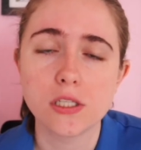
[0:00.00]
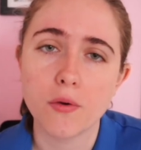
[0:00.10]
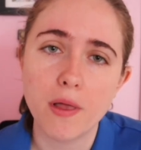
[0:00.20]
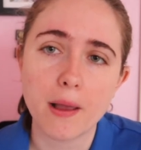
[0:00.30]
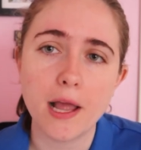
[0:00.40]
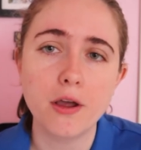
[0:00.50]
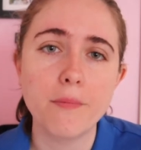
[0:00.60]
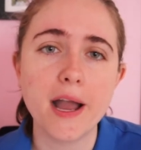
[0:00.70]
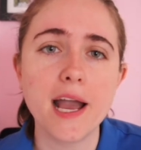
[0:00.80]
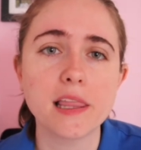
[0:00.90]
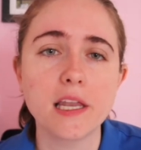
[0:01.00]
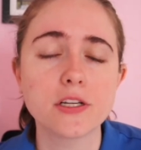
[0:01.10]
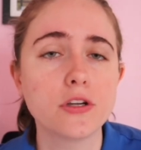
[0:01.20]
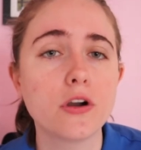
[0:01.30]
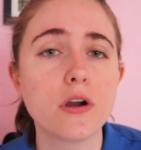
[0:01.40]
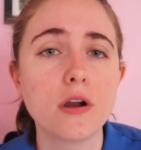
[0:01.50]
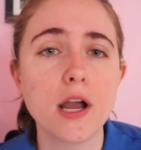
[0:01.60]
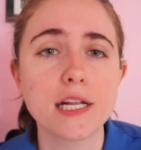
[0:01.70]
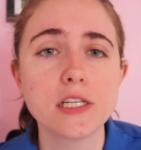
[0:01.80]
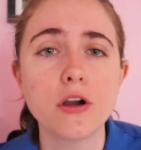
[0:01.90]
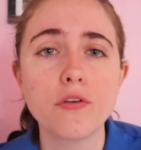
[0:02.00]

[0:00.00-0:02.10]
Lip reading: So like, I know my athletic director